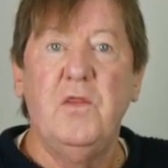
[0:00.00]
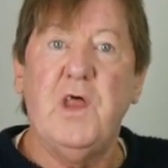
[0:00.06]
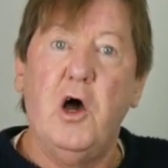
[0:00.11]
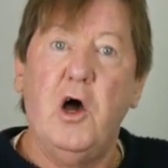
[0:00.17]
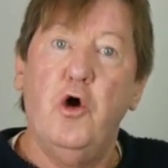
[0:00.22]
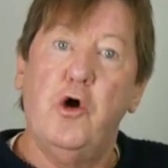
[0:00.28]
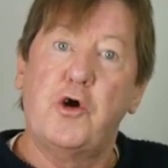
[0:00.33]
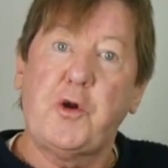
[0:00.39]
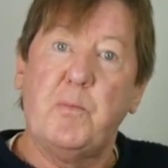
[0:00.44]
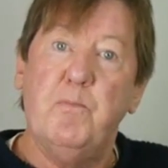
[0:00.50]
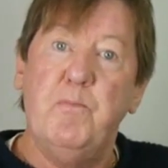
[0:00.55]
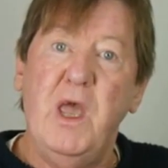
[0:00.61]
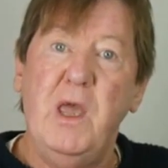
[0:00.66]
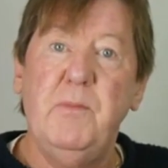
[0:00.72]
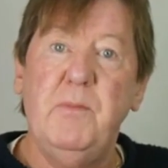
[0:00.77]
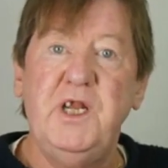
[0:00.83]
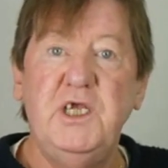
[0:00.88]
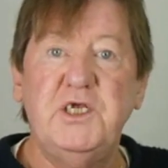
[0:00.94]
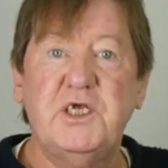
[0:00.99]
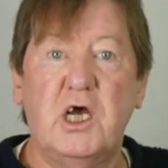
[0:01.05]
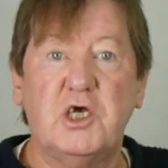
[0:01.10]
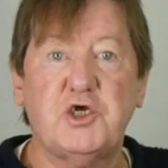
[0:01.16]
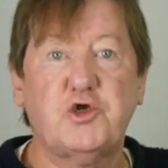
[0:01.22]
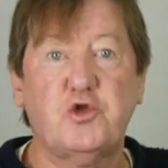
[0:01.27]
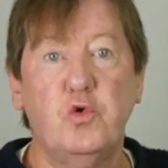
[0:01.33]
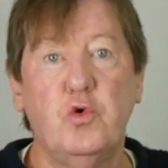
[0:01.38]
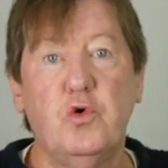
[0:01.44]
that our memories
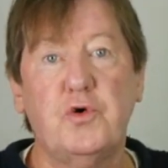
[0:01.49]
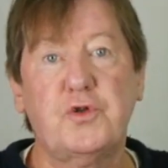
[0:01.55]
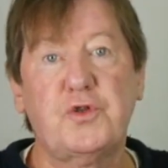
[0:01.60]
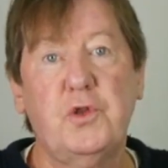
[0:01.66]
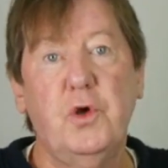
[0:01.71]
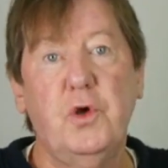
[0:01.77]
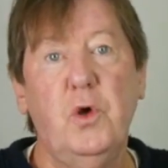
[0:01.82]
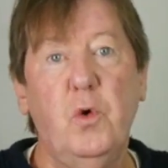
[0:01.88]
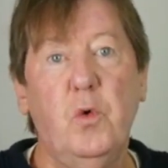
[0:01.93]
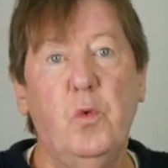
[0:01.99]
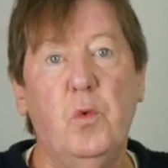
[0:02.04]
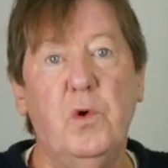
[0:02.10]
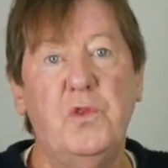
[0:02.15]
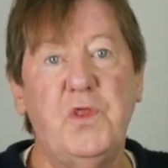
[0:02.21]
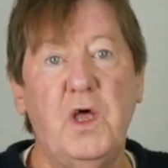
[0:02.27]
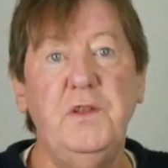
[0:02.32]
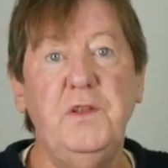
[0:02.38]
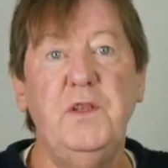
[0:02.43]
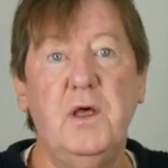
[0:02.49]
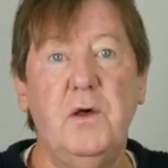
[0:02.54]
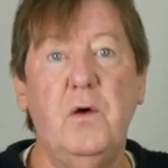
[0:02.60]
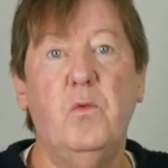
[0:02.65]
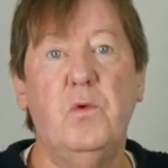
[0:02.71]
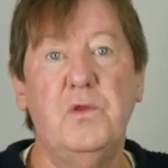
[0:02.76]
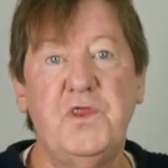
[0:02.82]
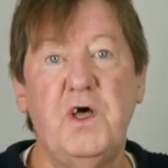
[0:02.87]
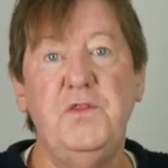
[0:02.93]
are stored within
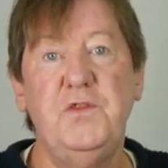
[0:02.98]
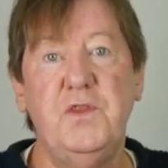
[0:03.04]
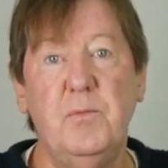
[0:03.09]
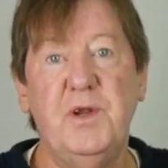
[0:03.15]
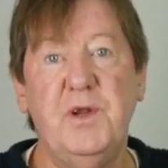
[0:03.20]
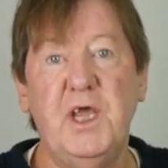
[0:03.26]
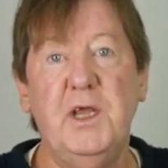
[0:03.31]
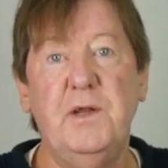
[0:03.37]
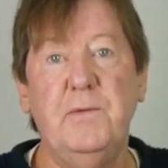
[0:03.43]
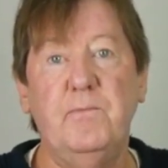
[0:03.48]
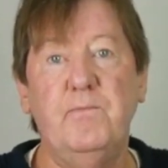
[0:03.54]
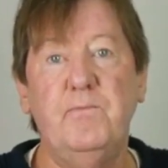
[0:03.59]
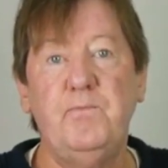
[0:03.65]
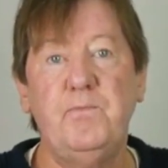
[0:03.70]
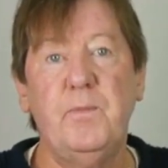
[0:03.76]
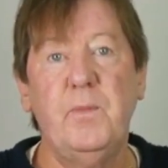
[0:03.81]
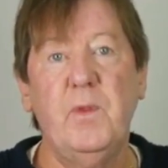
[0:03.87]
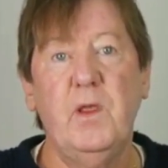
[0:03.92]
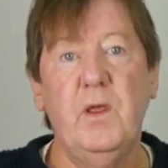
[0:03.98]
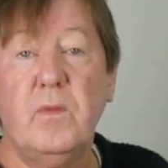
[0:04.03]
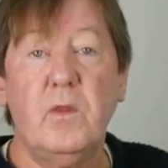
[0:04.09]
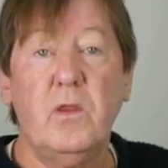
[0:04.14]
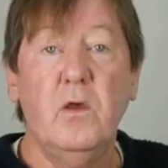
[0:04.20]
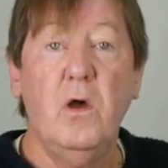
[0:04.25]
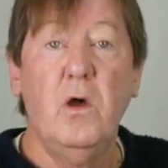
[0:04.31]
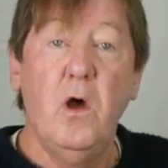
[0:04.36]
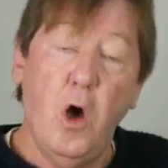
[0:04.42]
the brain.
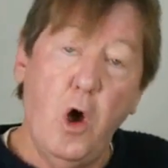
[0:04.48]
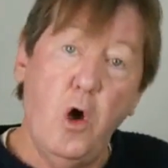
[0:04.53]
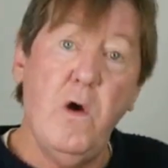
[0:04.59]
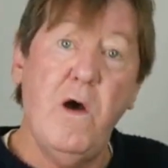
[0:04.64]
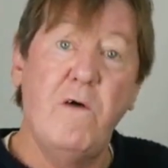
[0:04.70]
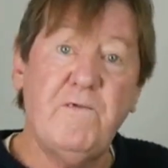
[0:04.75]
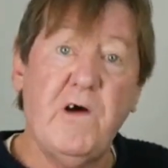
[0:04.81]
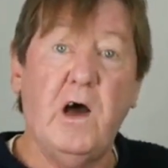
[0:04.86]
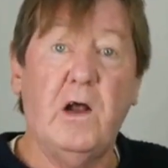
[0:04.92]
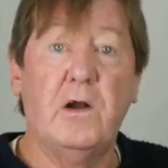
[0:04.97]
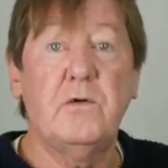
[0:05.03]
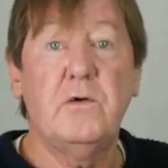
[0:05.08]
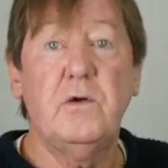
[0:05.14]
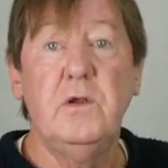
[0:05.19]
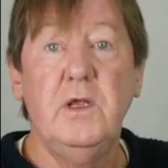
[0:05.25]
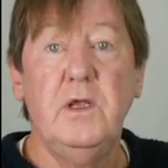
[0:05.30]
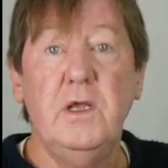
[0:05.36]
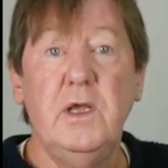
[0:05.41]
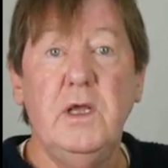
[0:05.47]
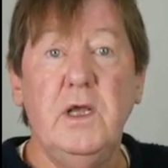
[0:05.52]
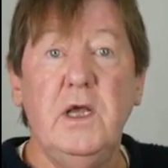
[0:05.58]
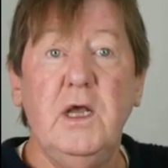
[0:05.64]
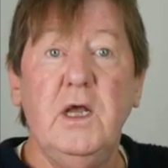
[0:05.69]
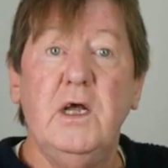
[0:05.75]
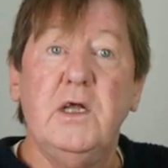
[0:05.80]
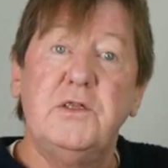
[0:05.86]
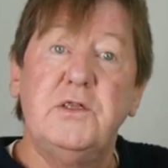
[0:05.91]
However,
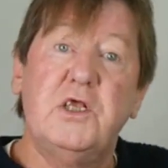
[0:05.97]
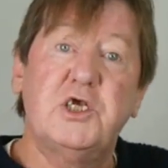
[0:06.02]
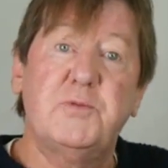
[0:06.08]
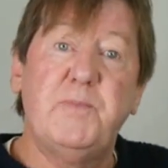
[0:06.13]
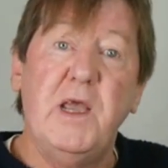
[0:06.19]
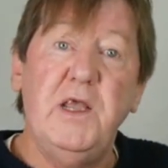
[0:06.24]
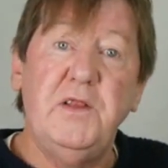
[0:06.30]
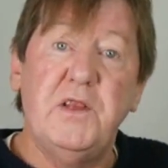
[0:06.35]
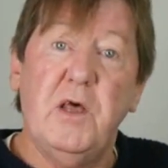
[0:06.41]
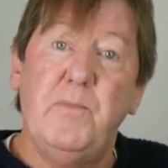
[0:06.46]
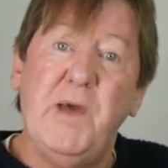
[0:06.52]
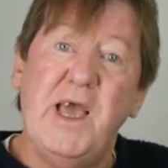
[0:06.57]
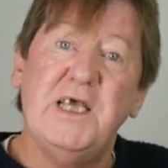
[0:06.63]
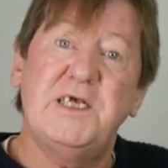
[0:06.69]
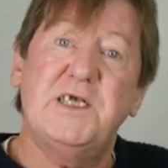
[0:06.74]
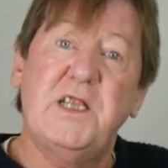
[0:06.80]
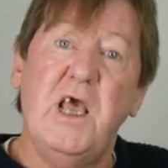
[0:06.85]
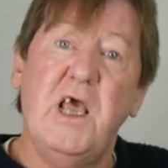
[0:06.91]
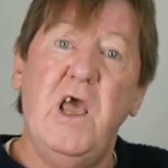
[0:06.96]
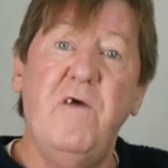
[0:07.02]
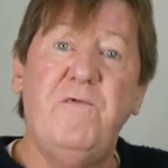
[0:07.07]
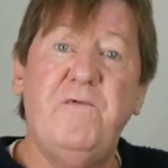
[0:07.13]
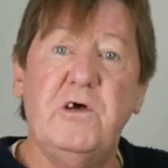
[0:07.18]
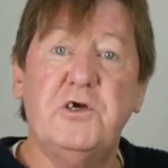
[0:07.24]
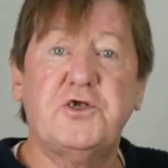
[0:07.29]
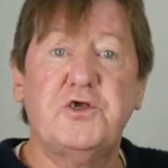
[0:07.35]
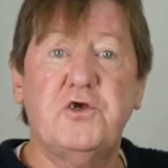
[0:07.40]
despite the best
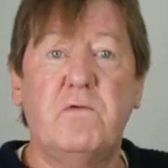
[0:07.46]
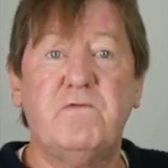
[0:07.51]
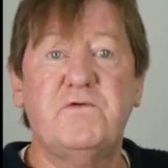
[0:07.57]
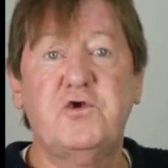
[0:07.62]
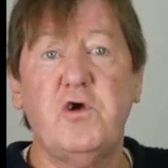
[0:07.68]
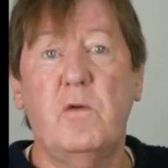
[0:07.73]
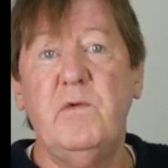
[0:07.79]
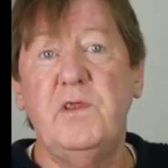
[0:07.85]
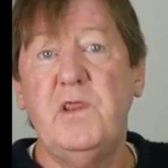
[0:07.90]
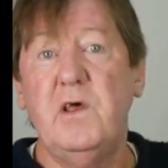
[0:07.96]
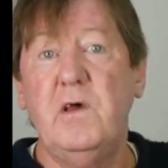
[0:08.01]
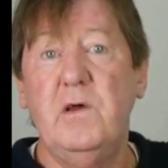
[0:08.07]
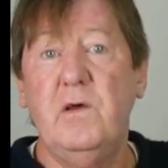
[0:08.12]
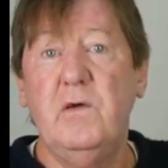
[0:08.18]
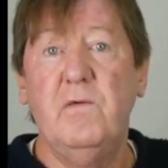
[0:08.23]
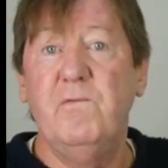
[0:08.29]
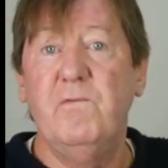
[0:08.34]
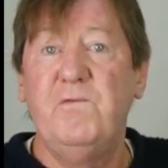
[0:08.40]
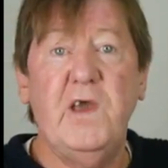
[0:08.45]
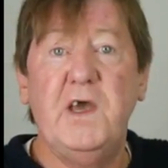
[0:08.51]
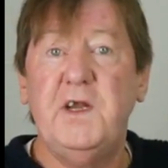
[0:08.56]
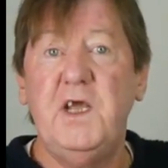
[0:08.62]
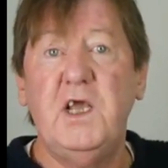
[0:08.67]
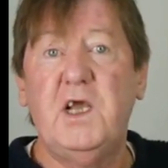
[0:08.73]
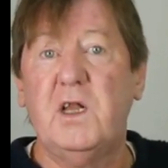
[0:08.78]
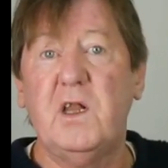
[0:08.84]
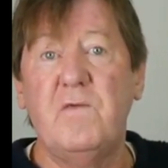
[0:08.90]
efforts of some of the
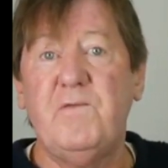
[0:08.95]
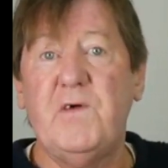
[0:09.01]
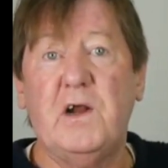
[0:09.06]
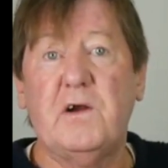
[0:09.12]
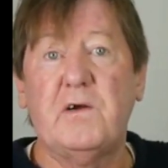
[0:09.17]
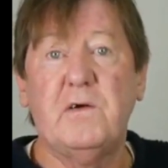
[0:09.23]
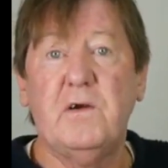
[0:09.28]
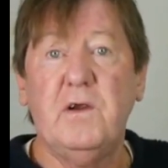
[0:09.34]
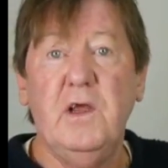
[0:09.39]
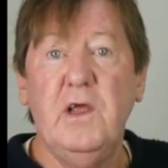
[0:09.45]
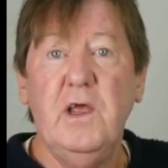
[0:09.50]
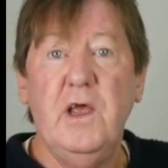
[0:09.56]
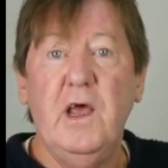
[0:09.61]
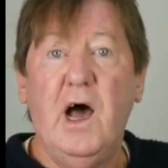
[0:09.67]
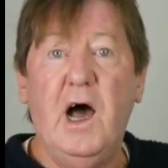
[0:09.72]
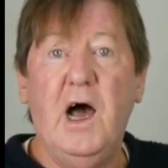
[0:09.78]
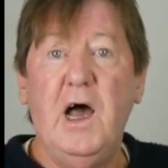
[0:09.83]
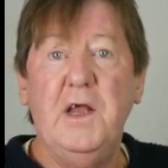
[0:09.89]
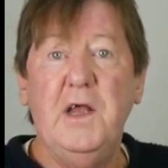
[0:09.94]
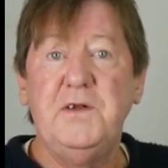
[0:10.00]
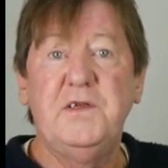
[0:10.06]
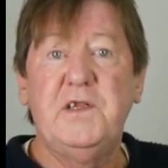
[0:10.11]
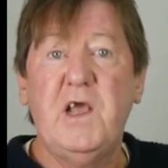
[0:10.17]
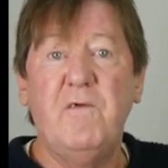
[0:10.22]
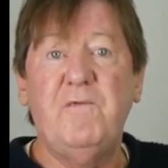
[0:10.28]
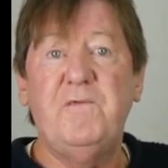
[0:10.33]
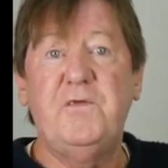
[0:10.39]
very clever
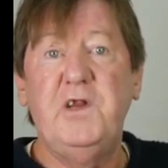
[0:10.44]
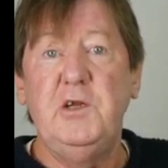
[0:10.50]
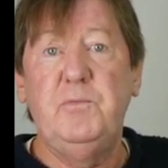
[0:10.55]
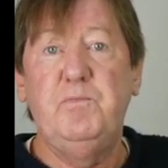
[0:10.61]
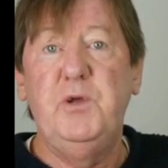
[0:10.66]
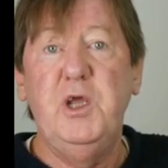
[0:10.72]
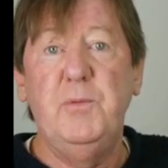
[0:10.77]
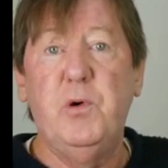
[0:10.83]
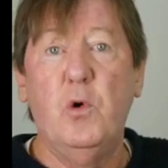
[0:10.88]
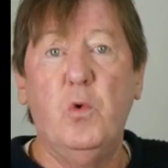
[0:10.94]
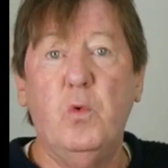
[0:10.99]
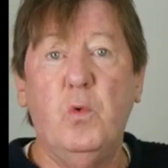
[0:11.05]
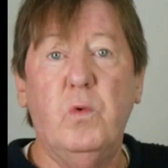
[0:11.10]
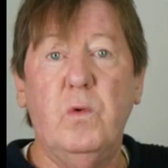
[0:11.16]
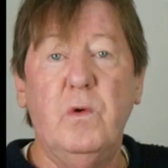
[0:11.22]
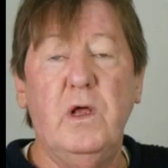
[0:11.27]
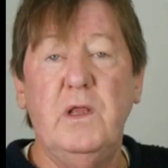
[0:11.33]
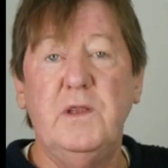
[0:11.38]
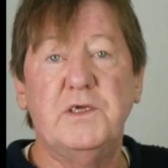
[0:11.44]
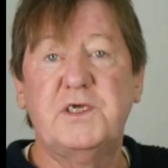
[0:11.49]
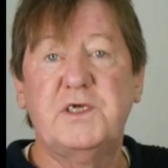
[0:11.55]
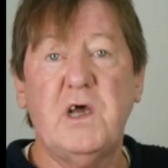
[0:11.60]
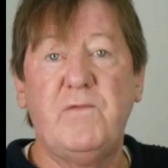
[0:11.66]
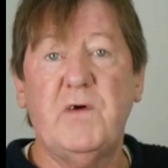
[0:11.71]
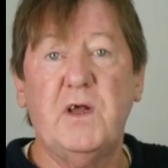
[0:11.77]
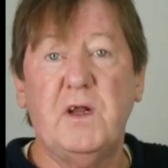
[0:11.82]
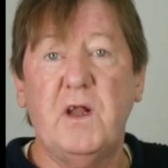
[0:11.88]
and gifted people that's
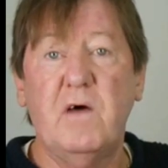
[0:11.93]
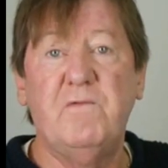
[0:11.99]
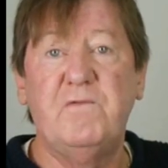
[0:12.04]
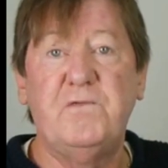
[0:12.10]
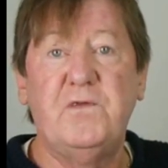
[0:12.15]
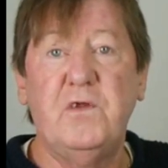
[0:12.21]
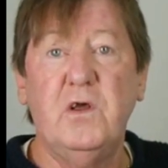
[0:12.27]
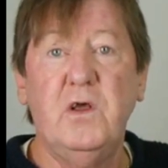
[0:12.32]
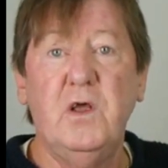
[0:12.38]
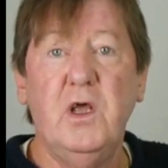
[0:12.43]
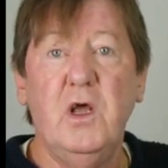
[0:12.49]
ever lived,